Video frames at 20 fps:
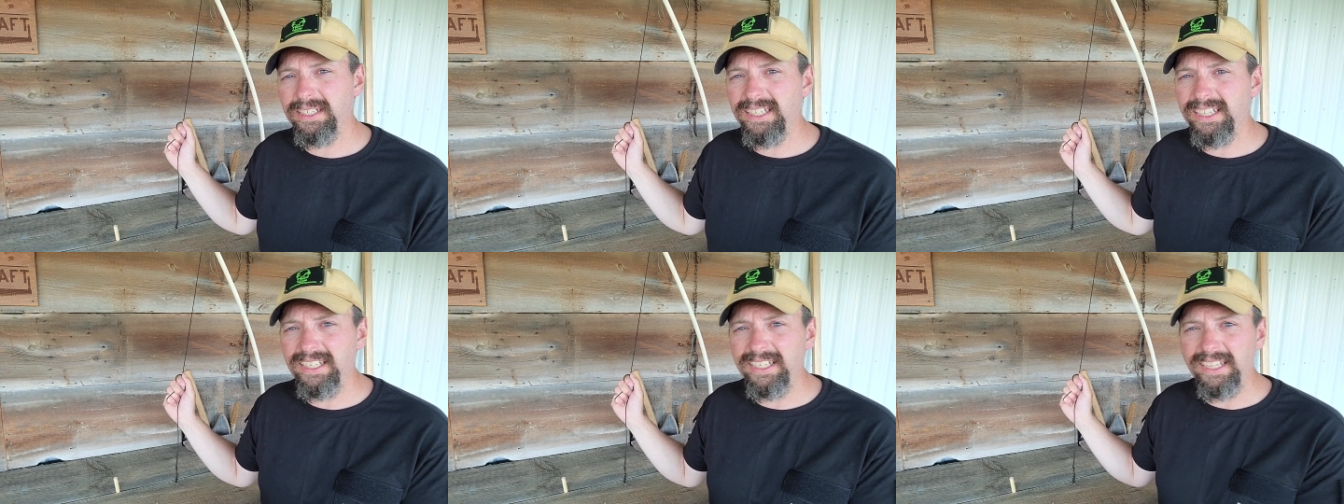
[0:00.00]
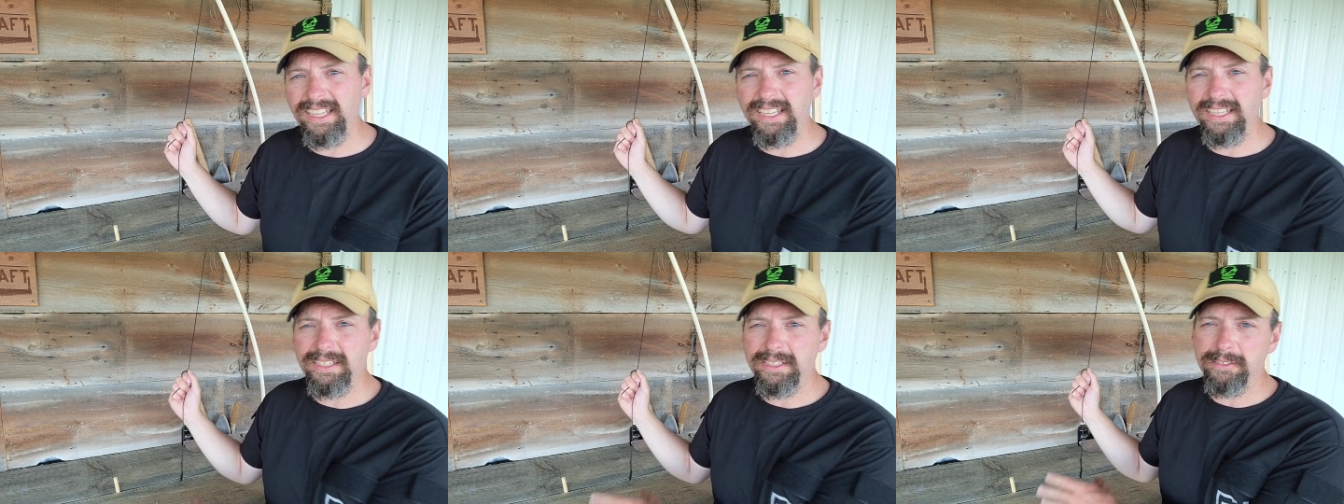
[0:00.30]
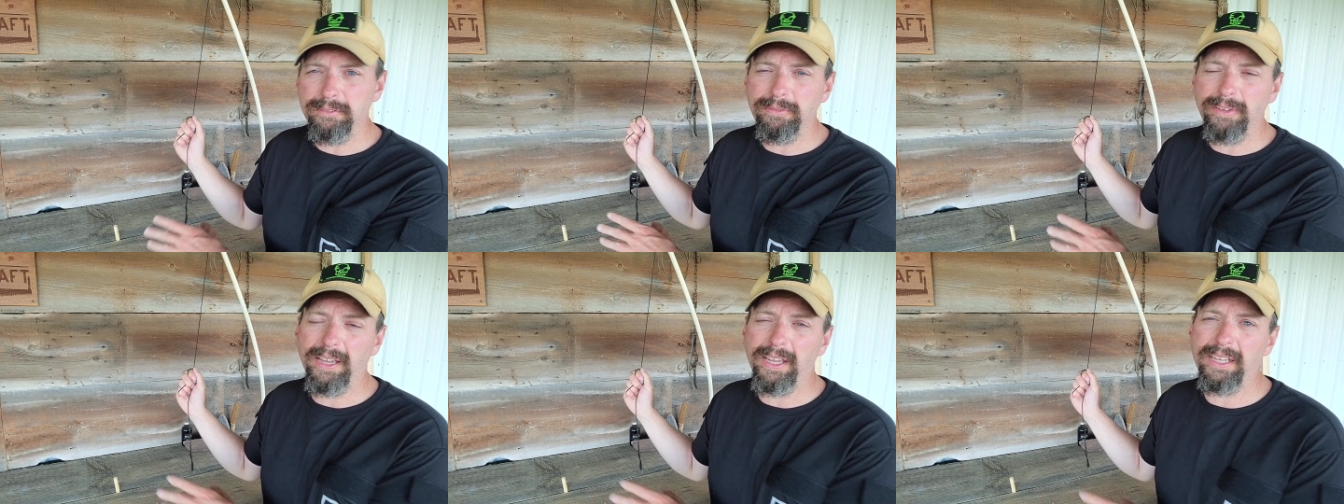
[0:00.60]
in a
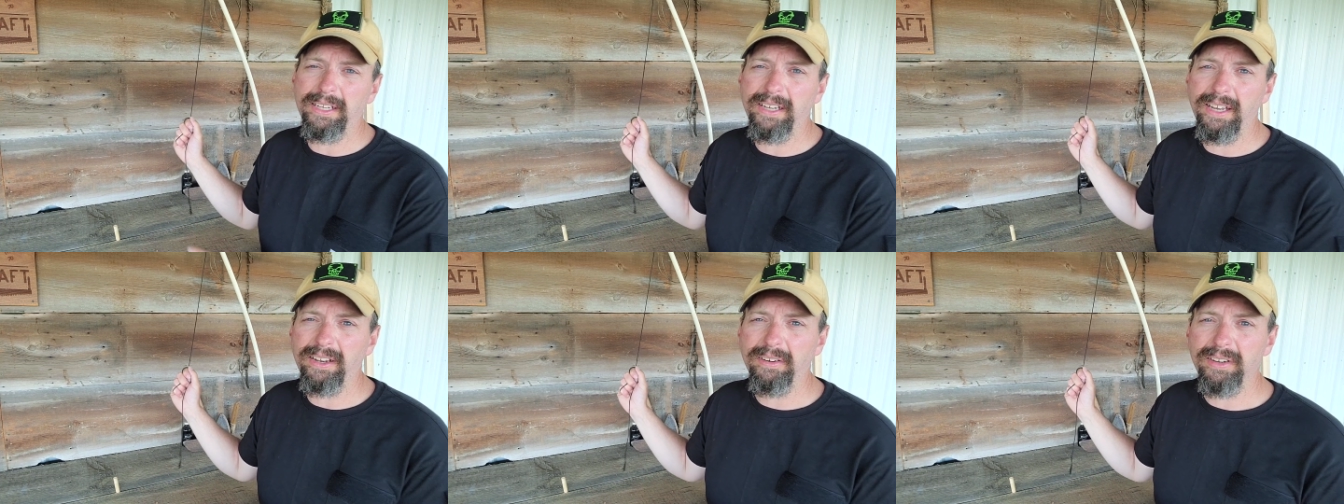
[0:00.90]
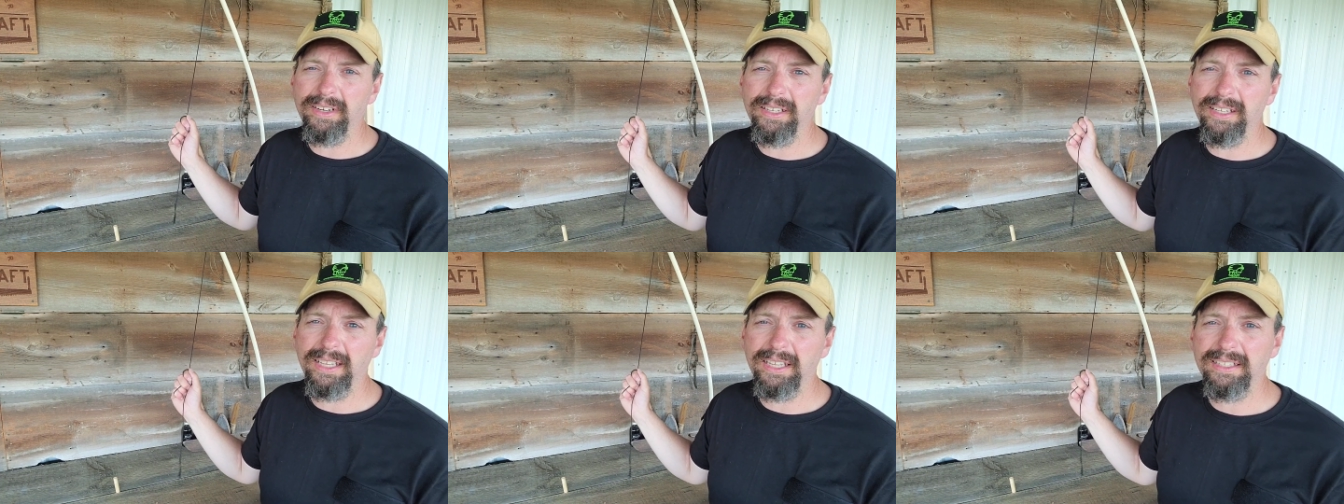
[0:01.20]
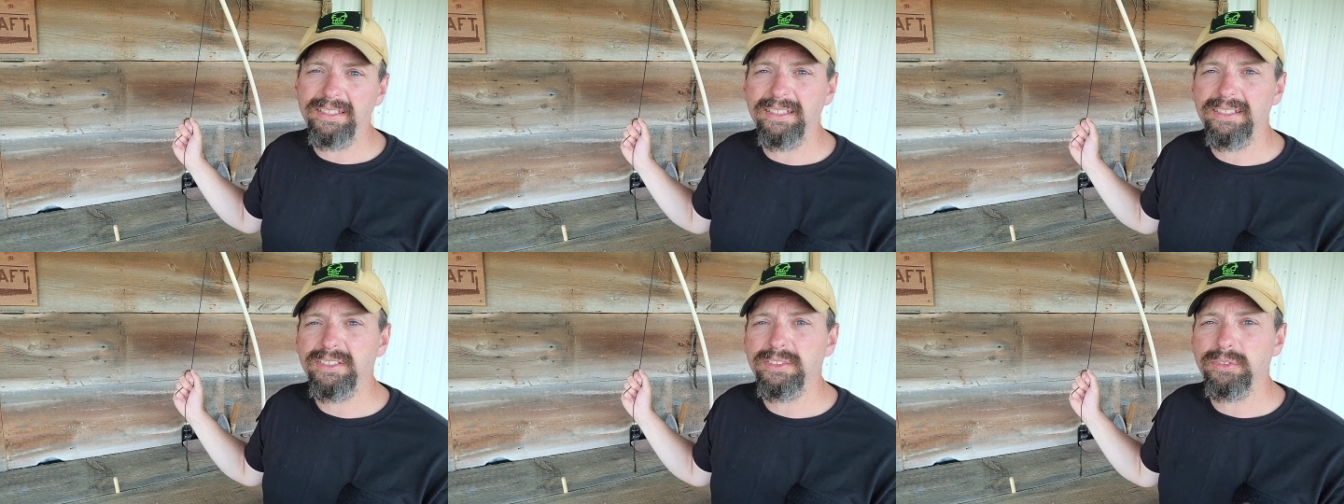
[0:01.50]
confined area
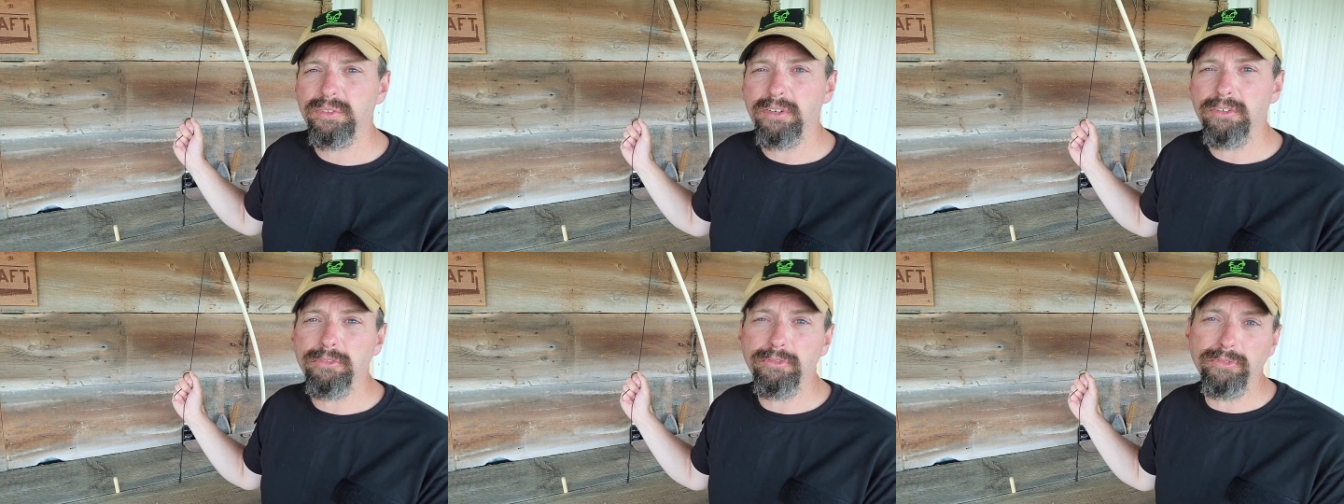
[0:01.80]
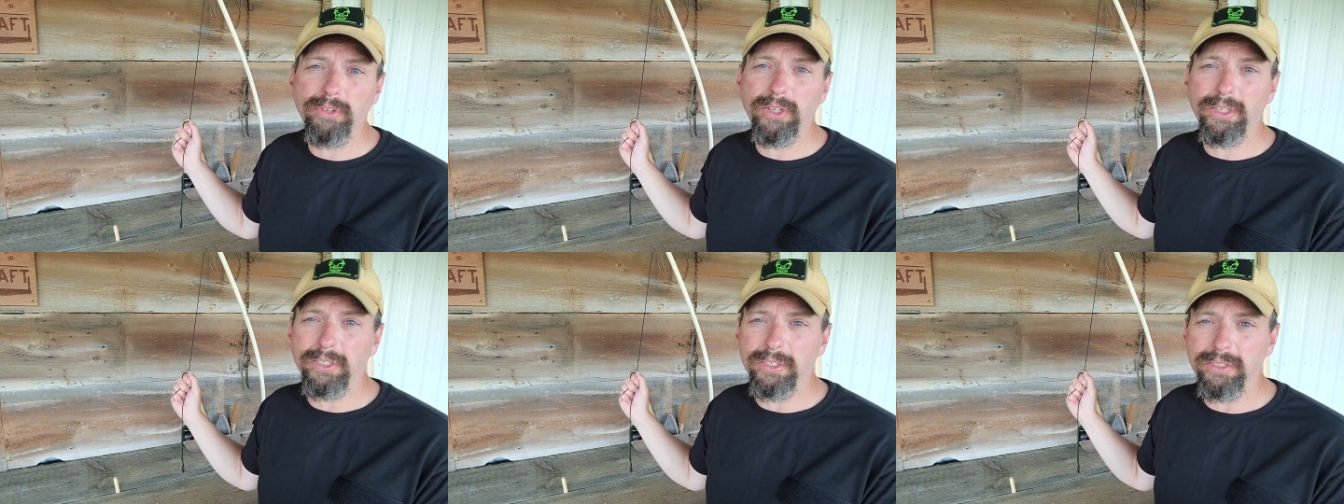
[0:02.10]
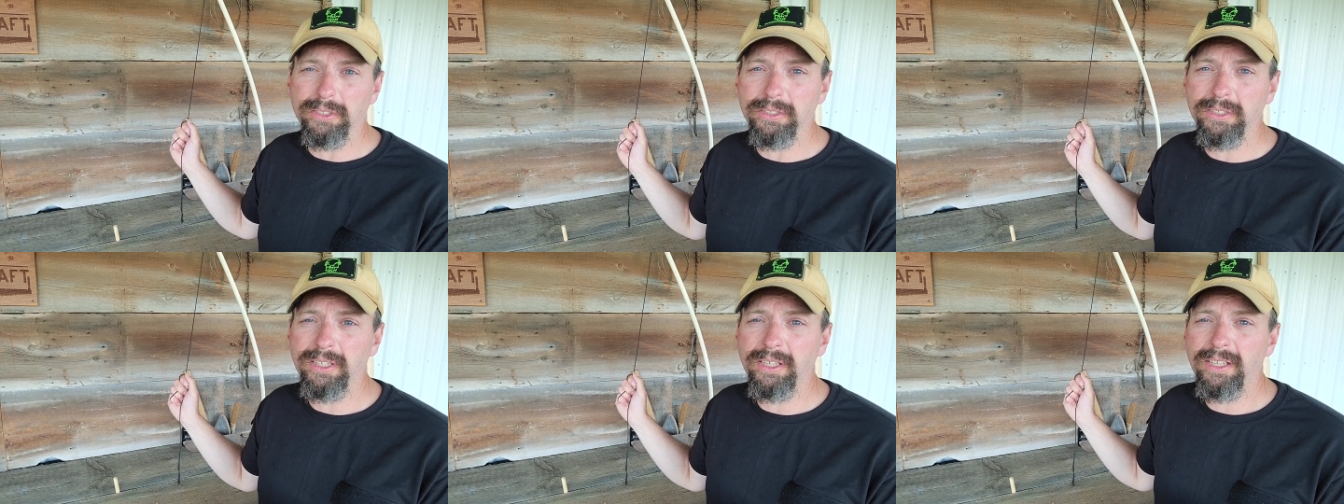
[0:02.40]
like this, or a
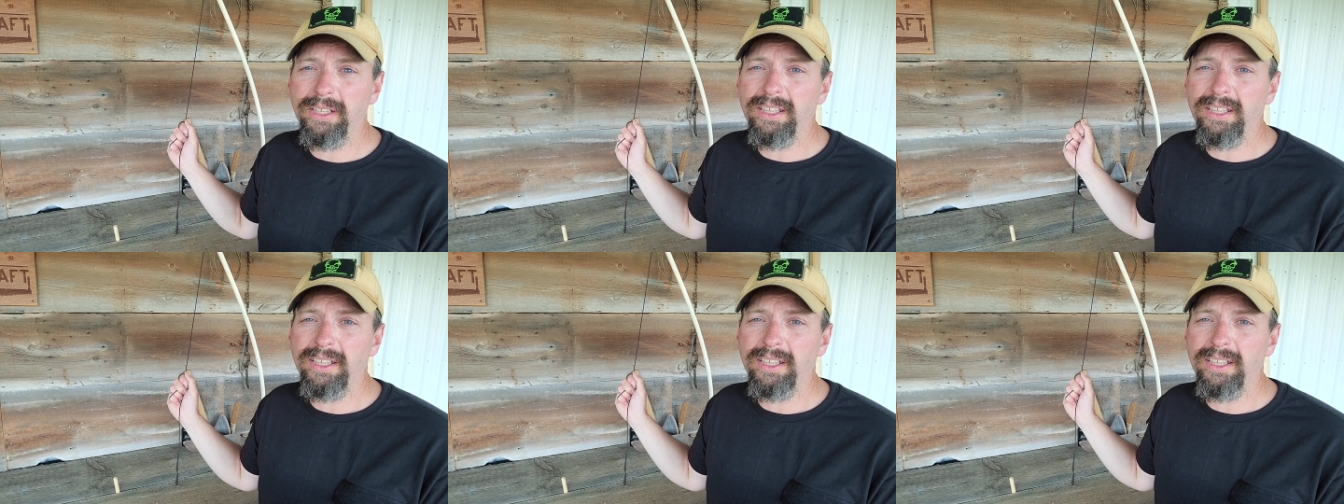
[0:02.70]
funnel,